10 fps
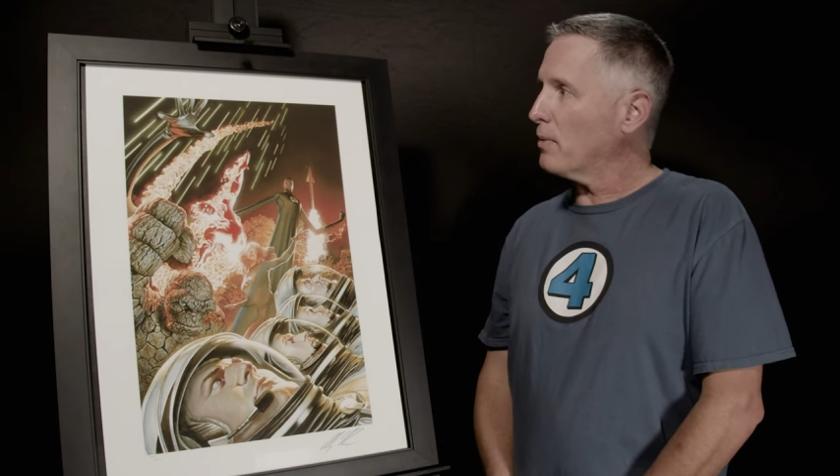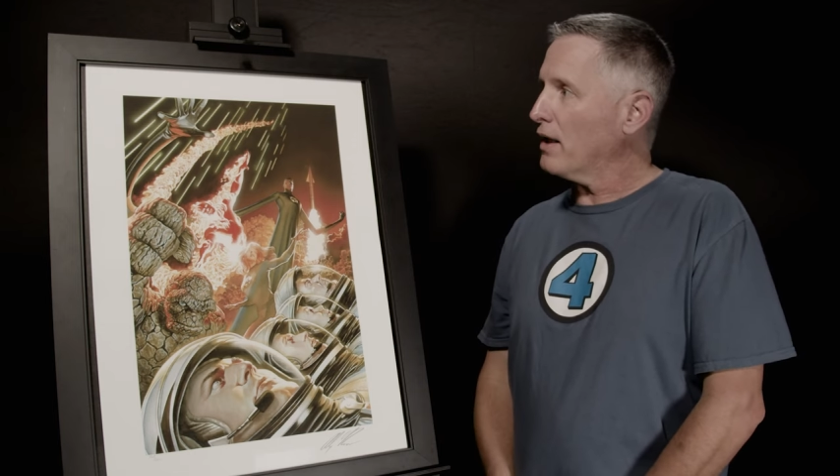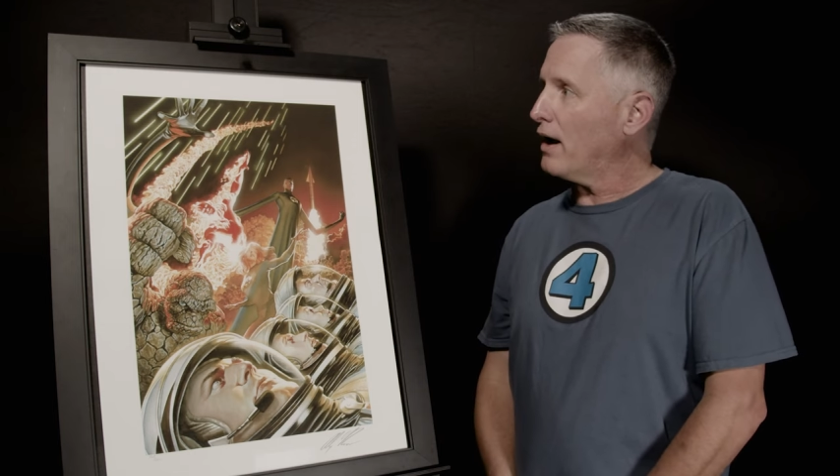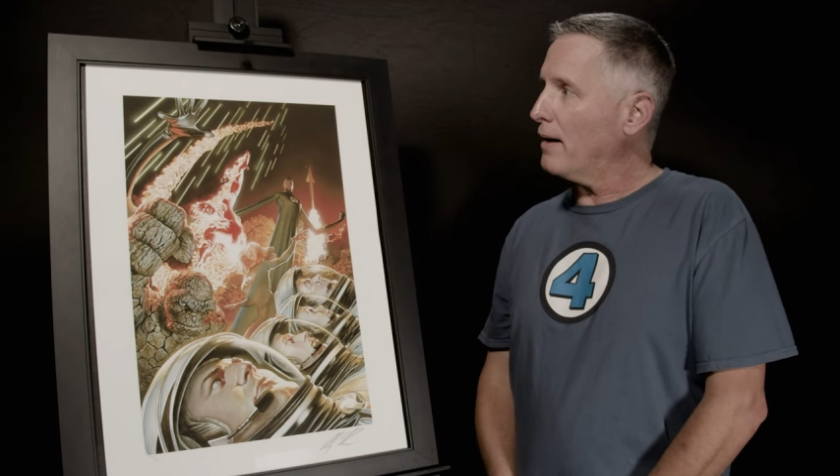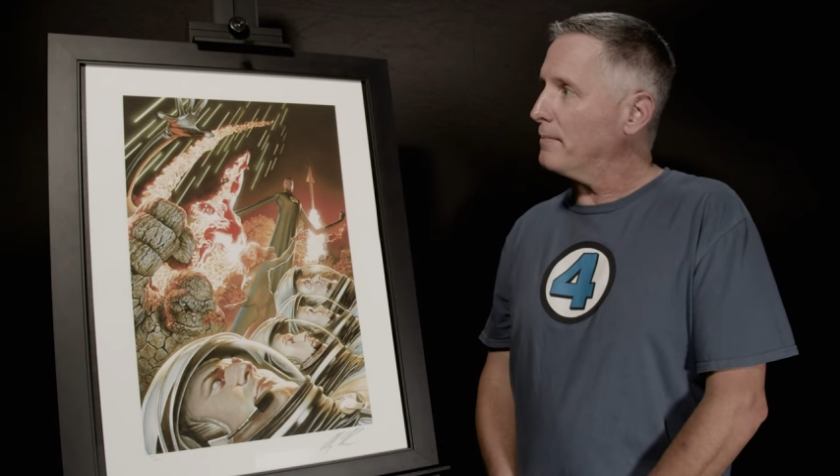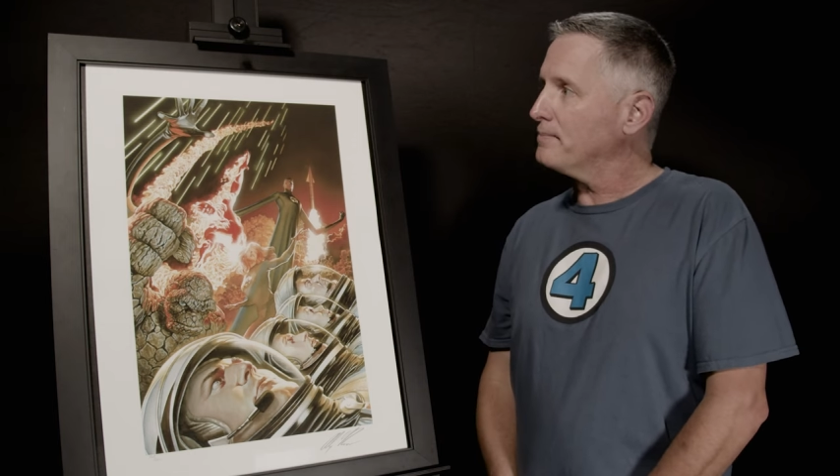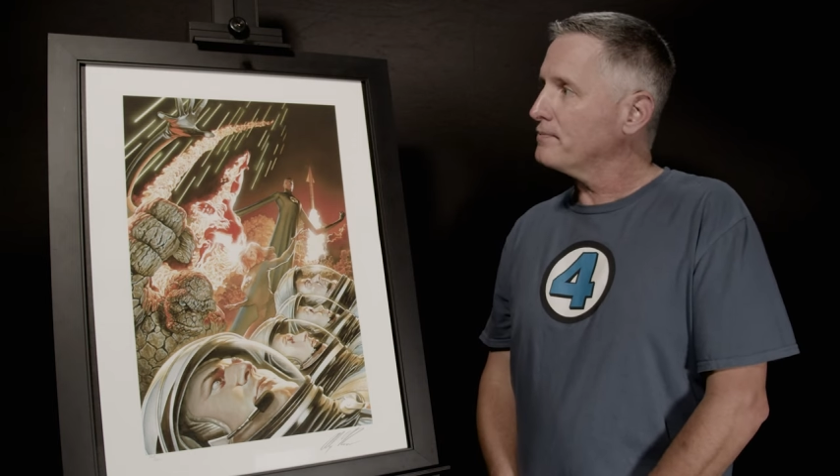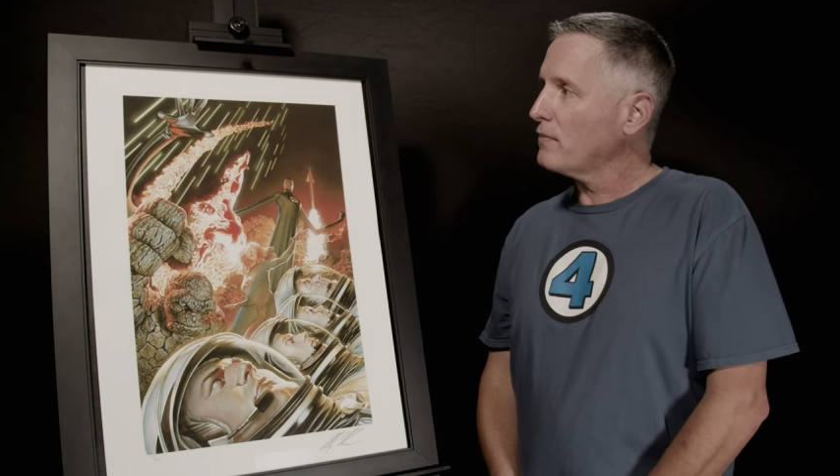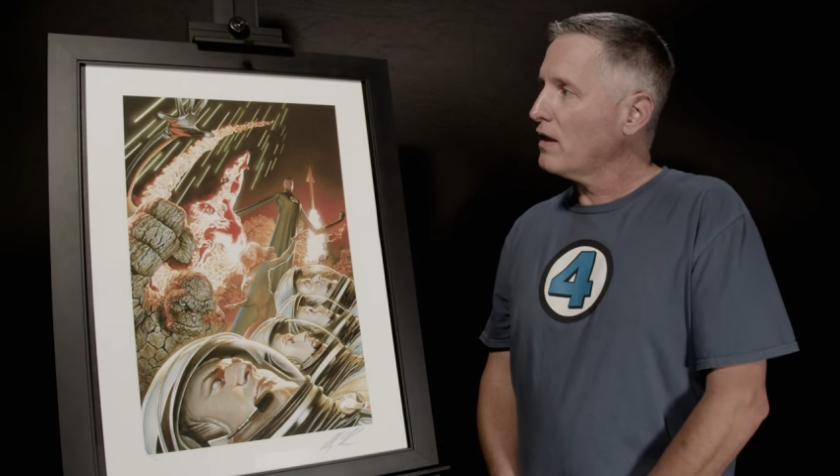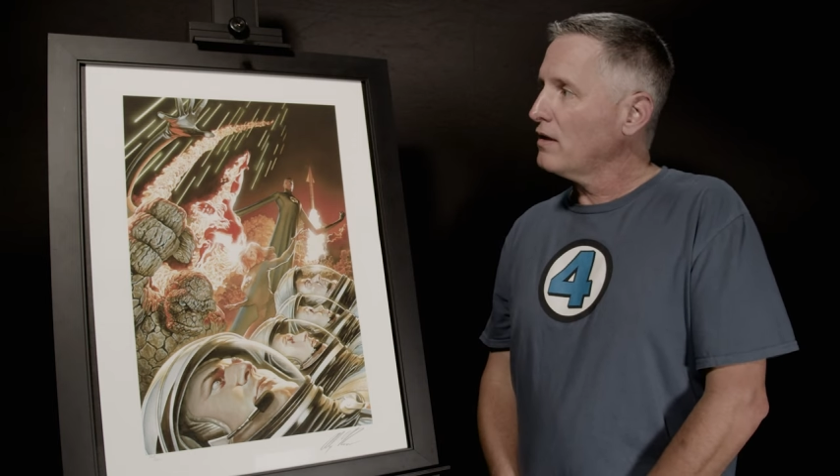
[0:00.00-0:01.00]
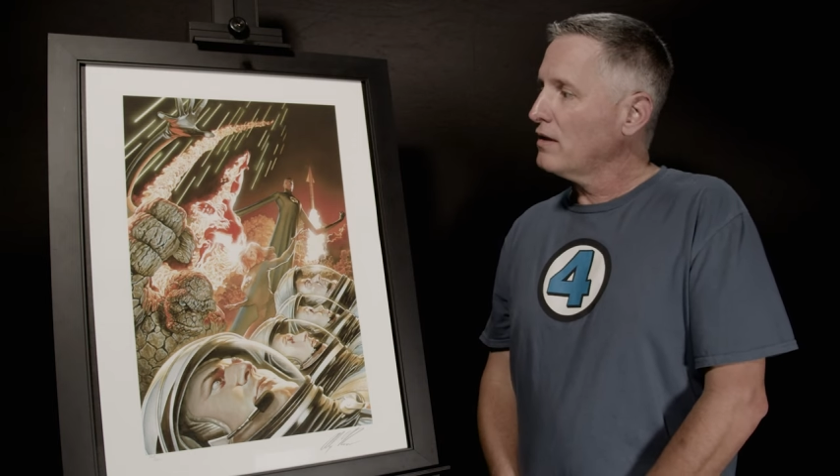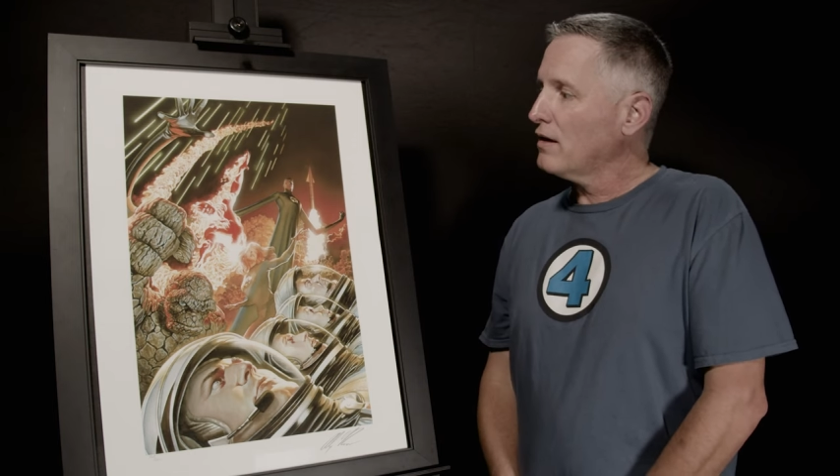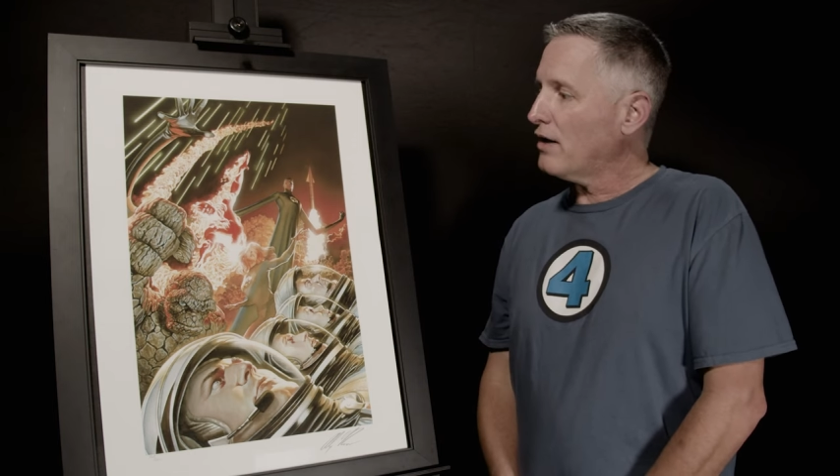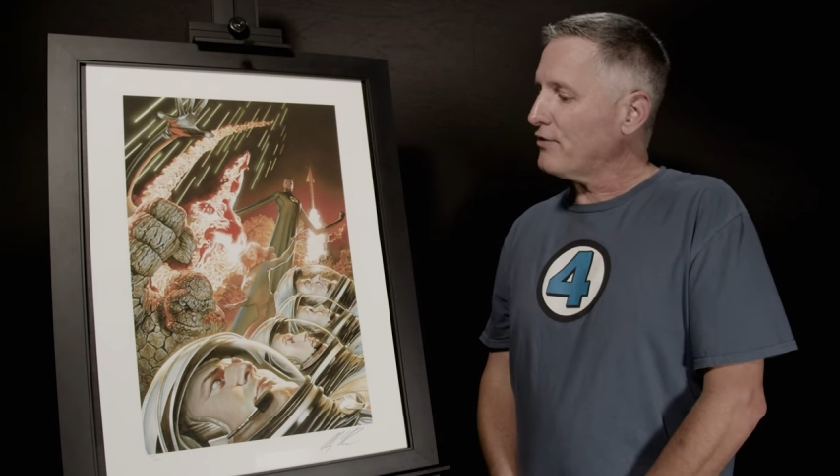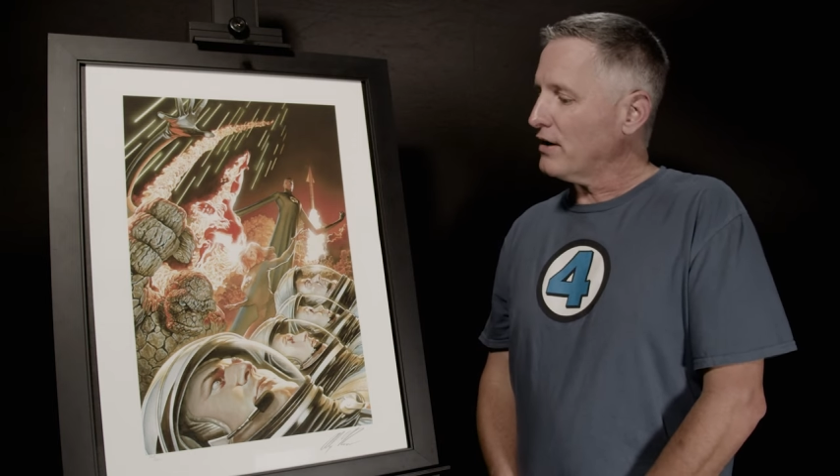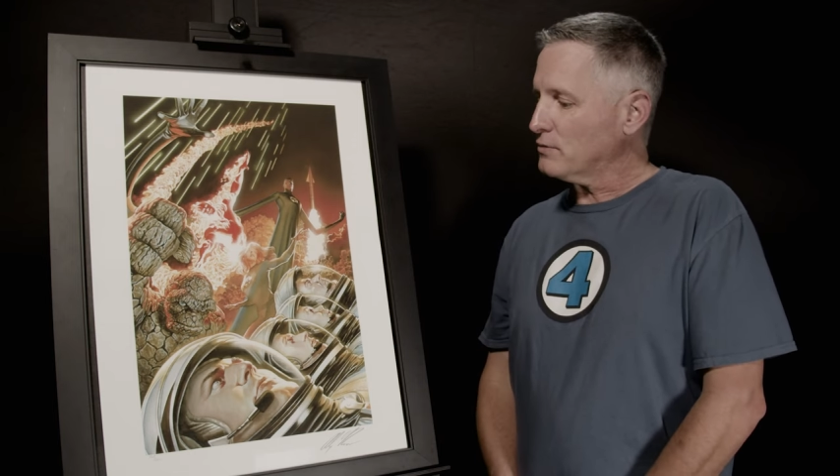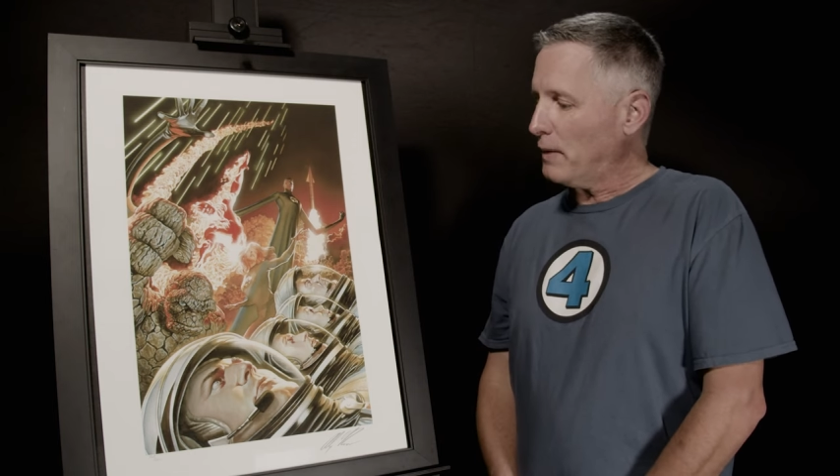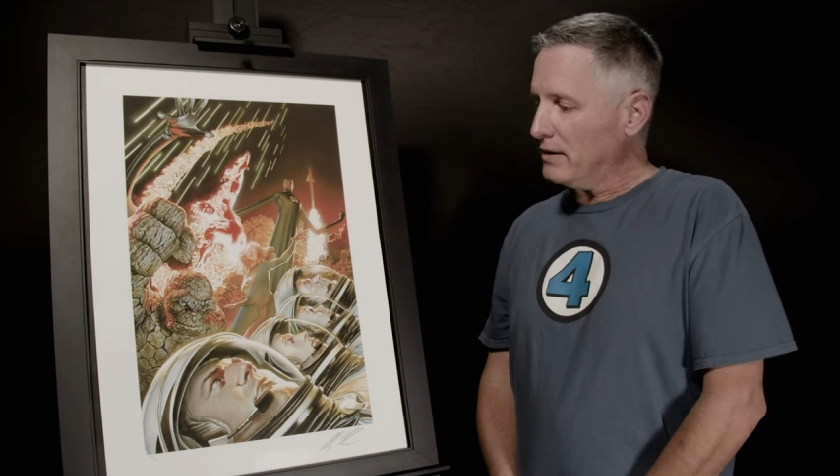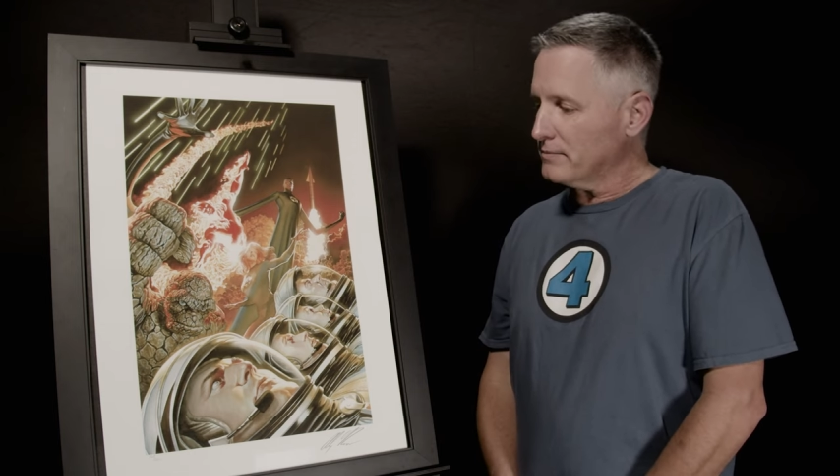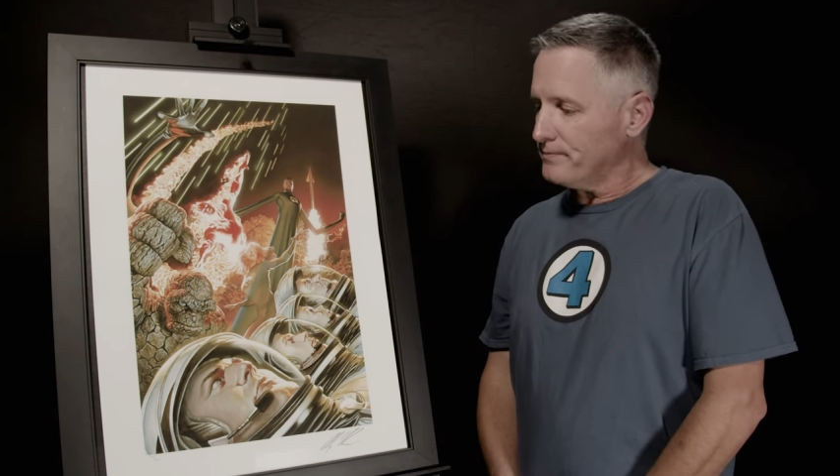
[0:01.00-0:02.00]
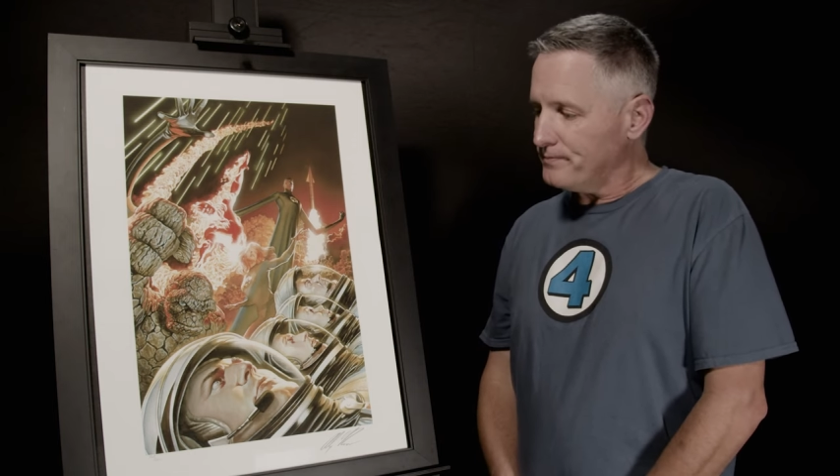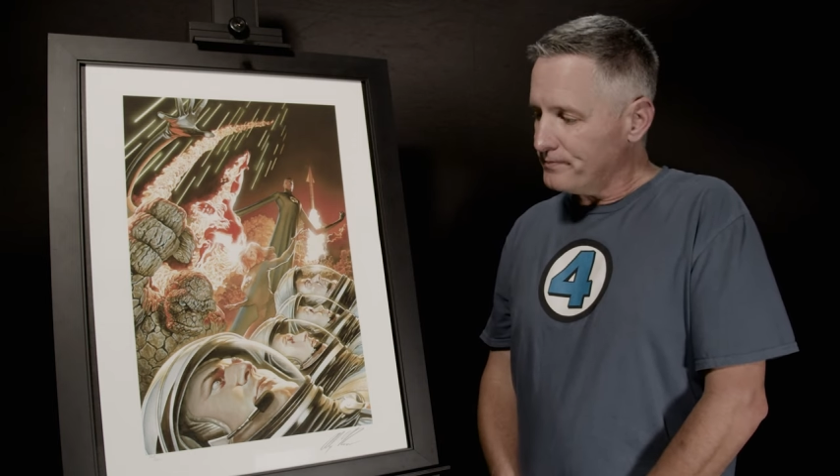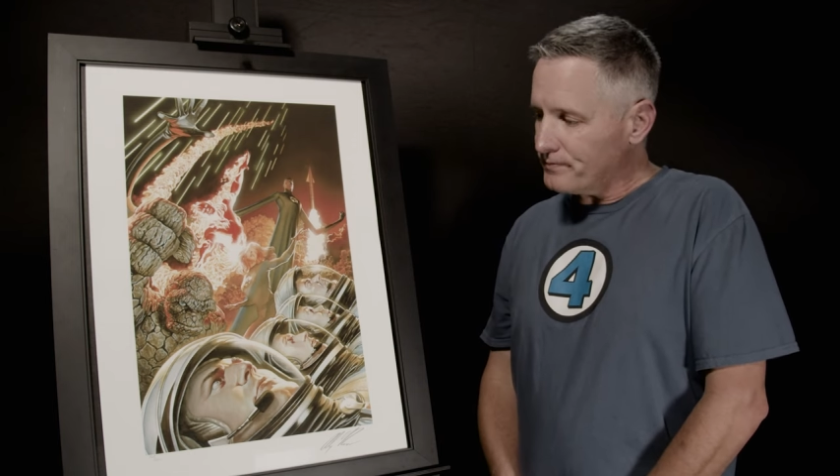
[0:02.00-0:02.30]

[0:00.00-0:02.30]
but um, I'll find a spot.